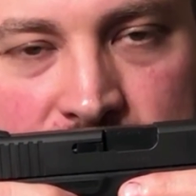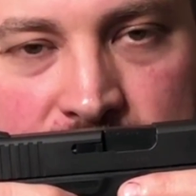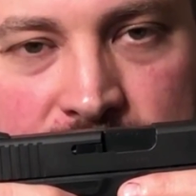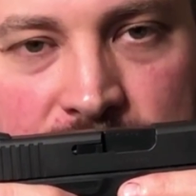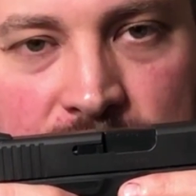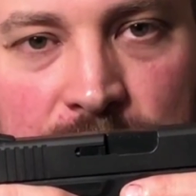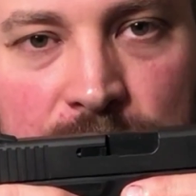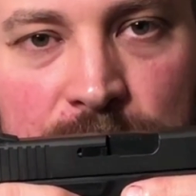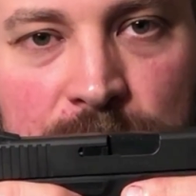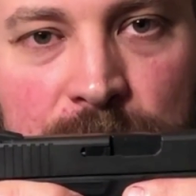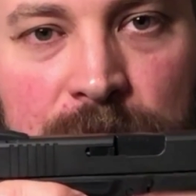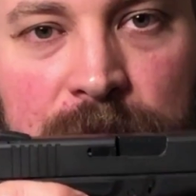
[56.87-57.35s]

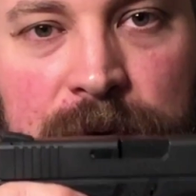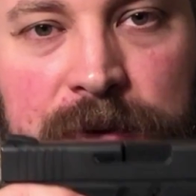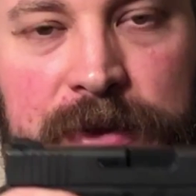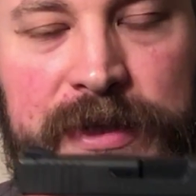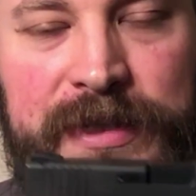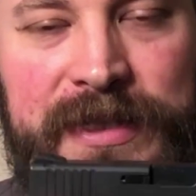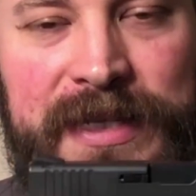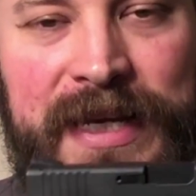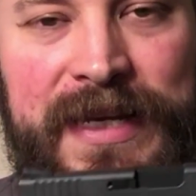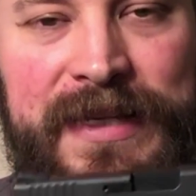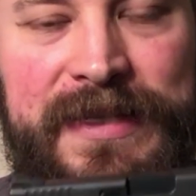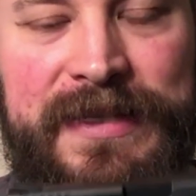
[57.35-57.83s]
So
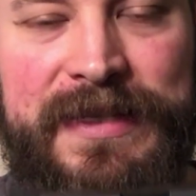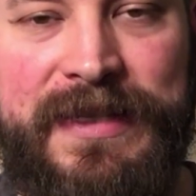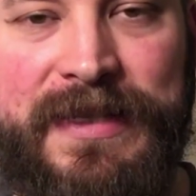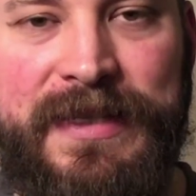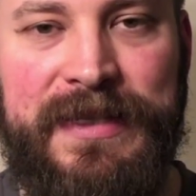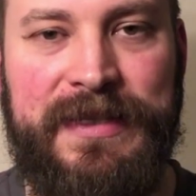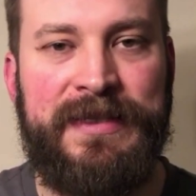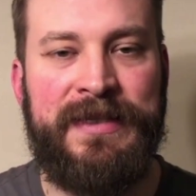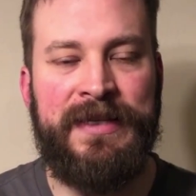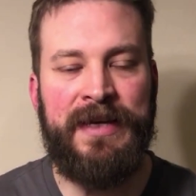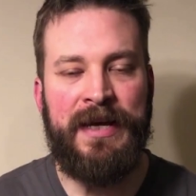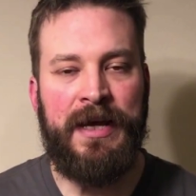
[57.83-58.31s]
to test
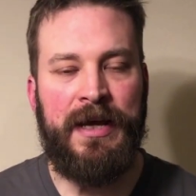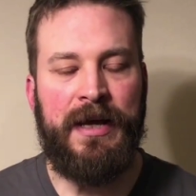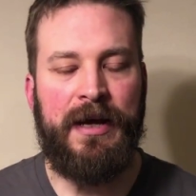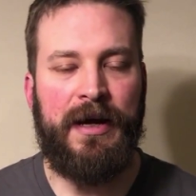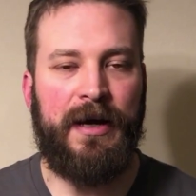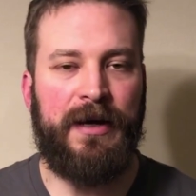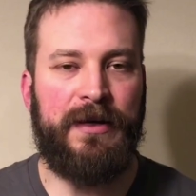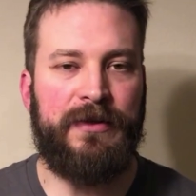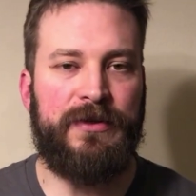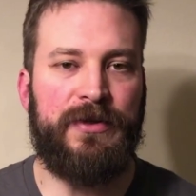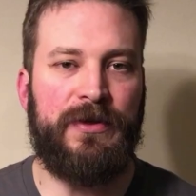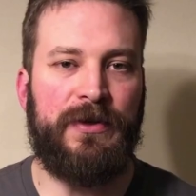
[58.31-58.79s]
this,
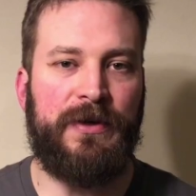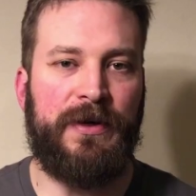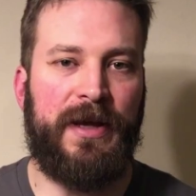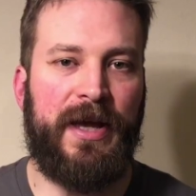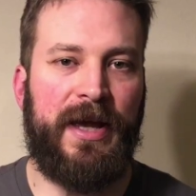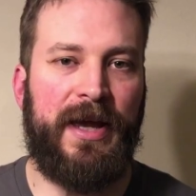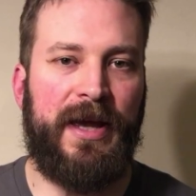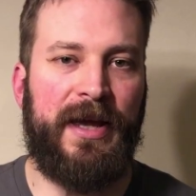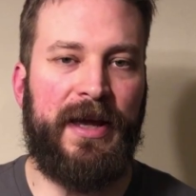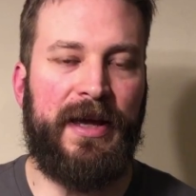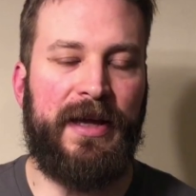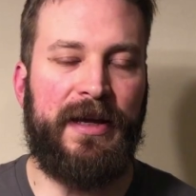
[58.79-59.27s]
I took
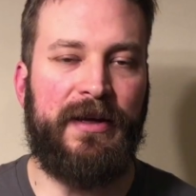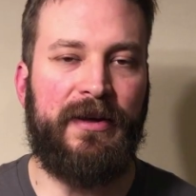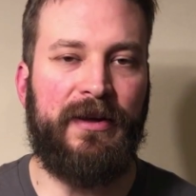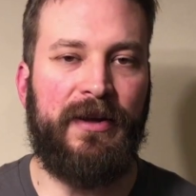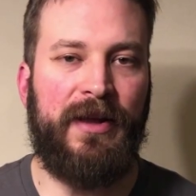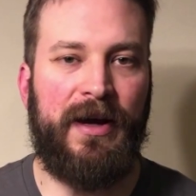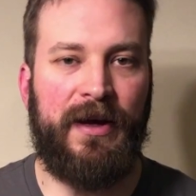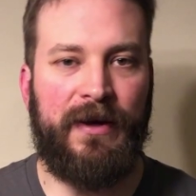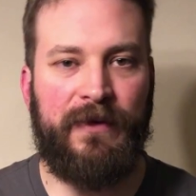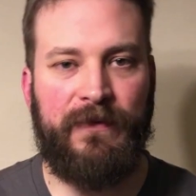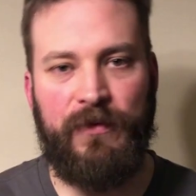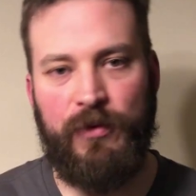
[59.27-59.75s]
a
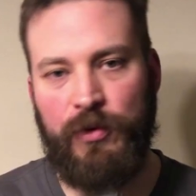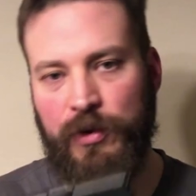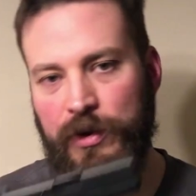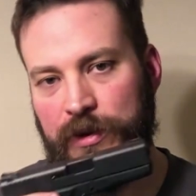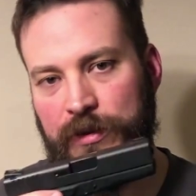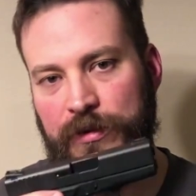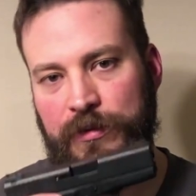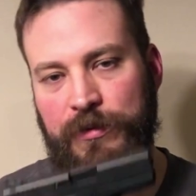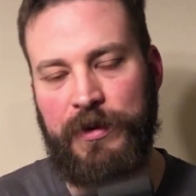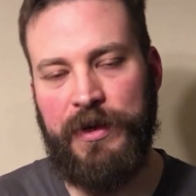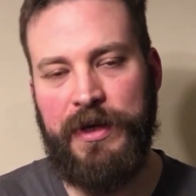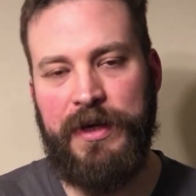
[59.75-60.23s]
Glock
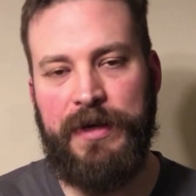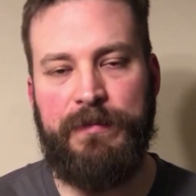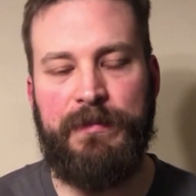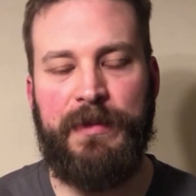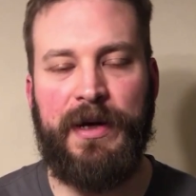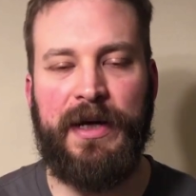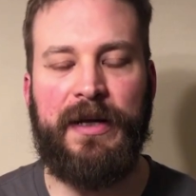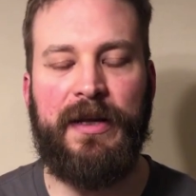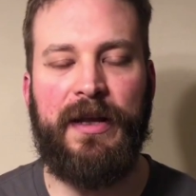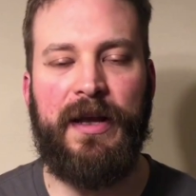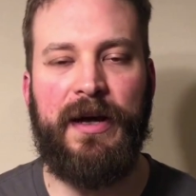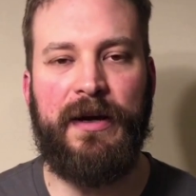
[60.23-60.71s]
43,
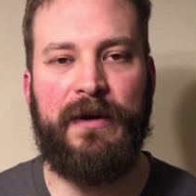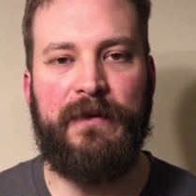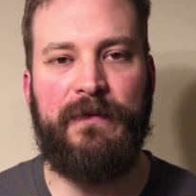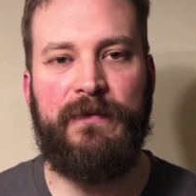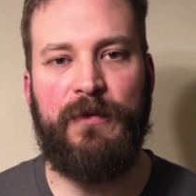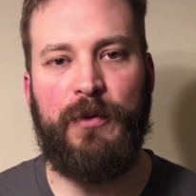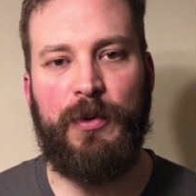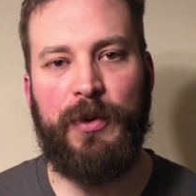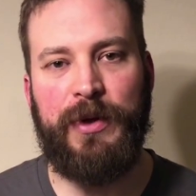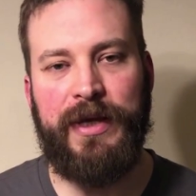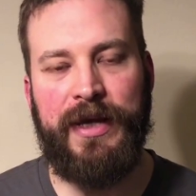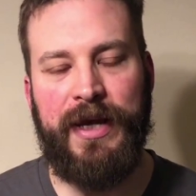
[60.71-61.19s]
my Glock
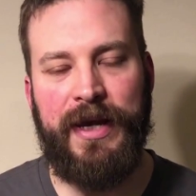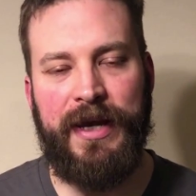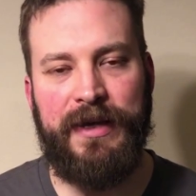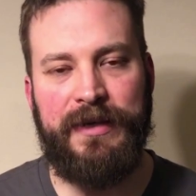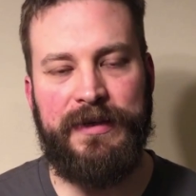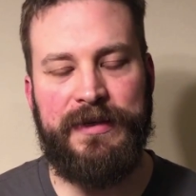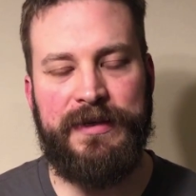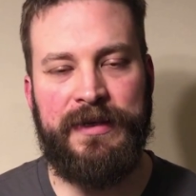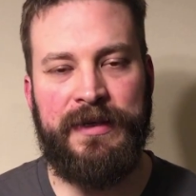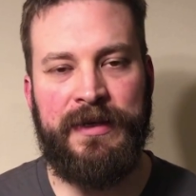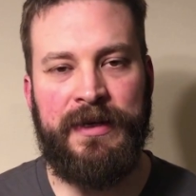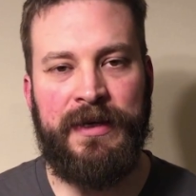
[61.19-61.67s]

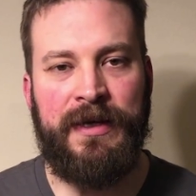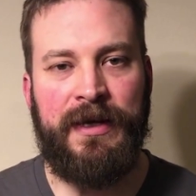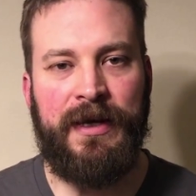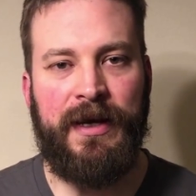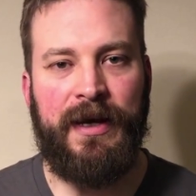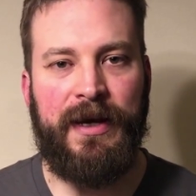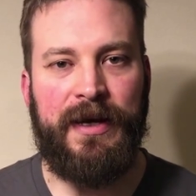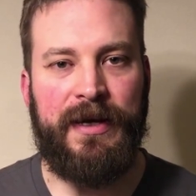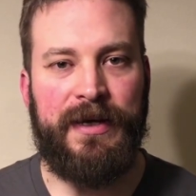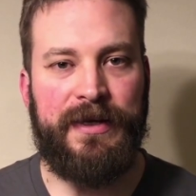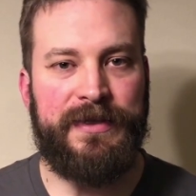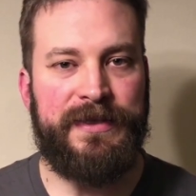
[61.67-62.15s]
48,
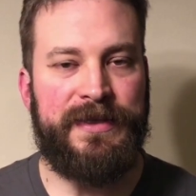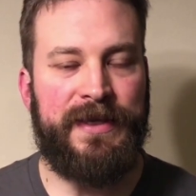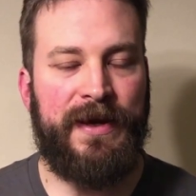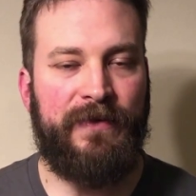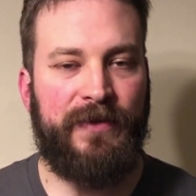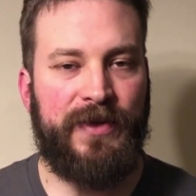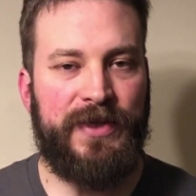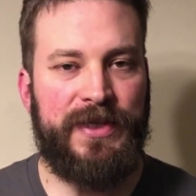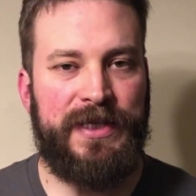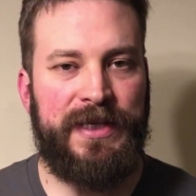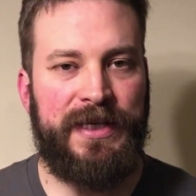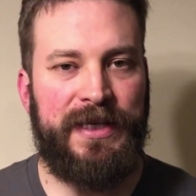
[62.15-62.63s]
a
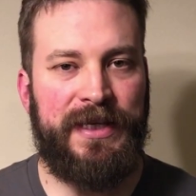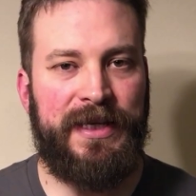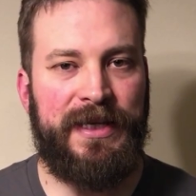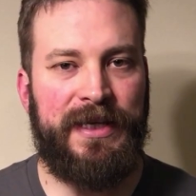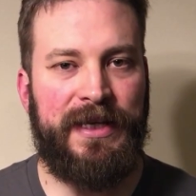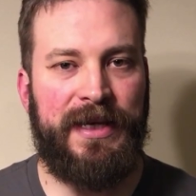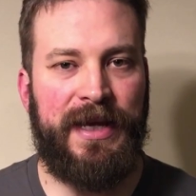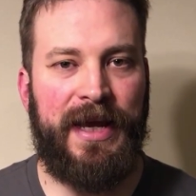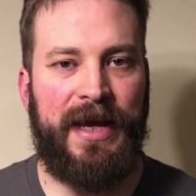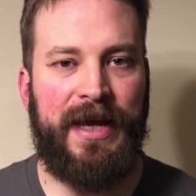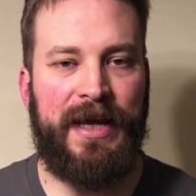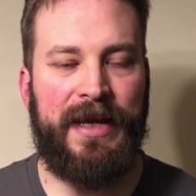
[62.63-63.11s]

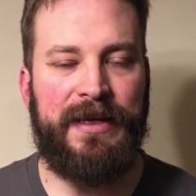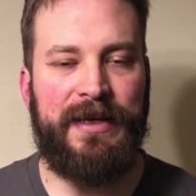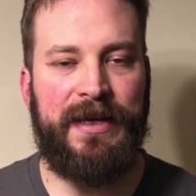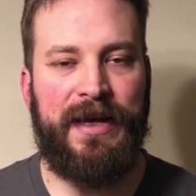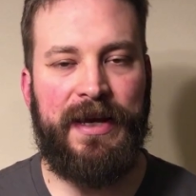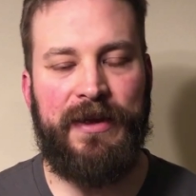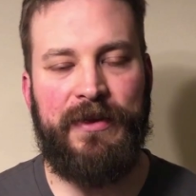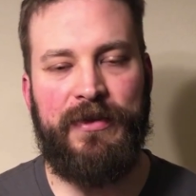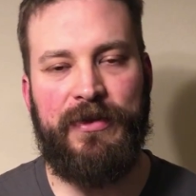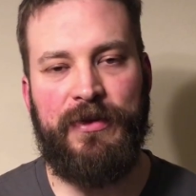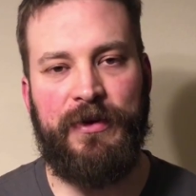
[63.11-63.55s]
17, and a